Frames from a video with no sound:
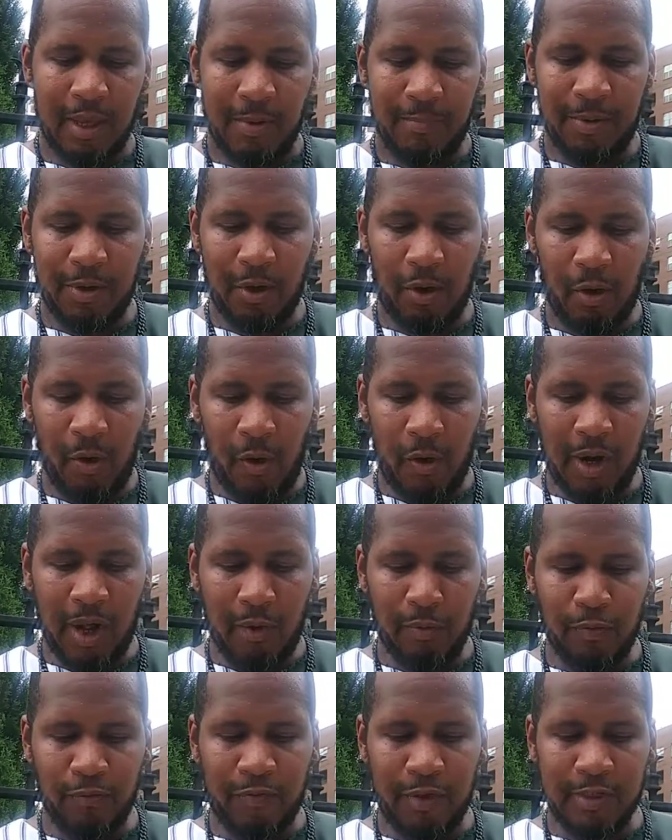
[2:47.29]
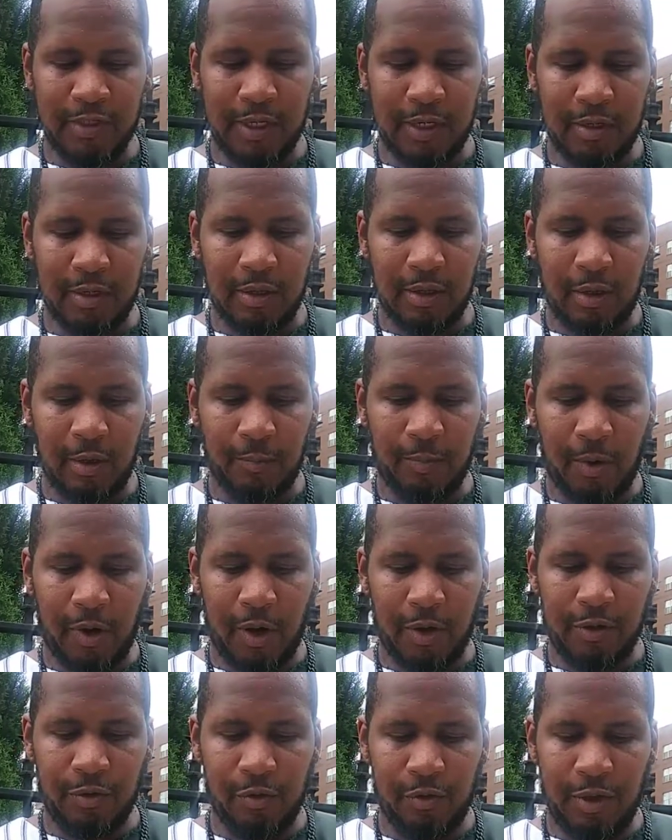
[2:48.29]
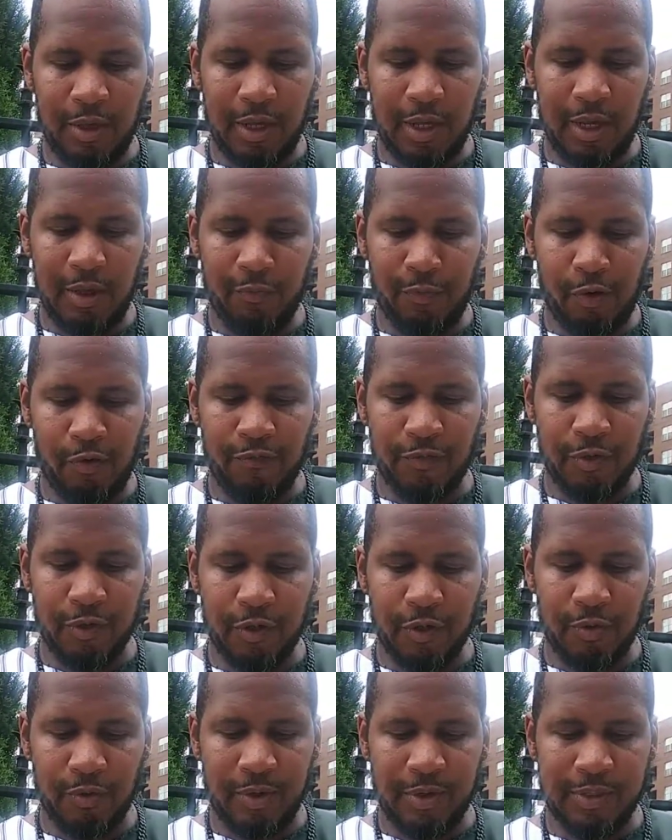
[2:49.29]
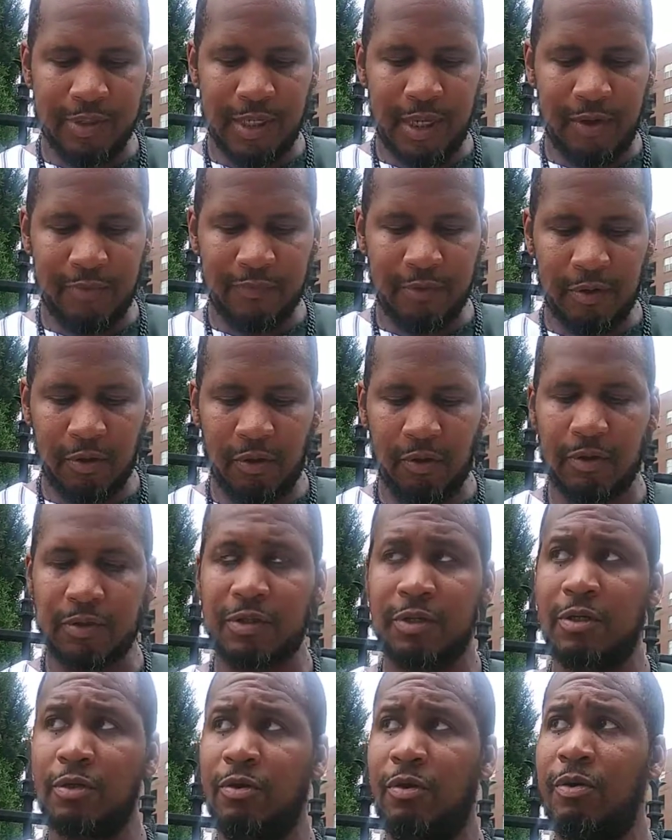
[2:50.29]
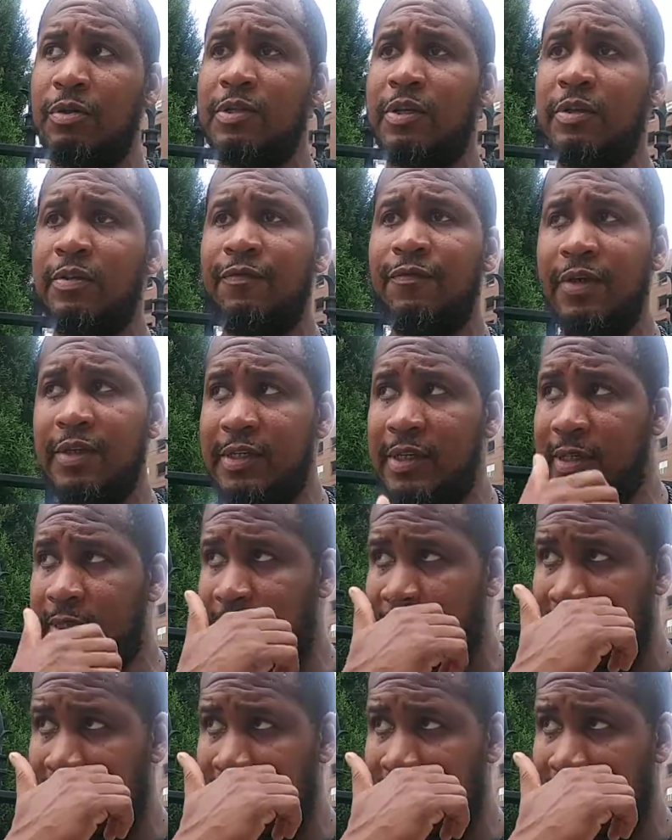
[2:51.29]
Behold, I will visit upon you the evil of your doing, saith the Lord. So the Lord is going to visit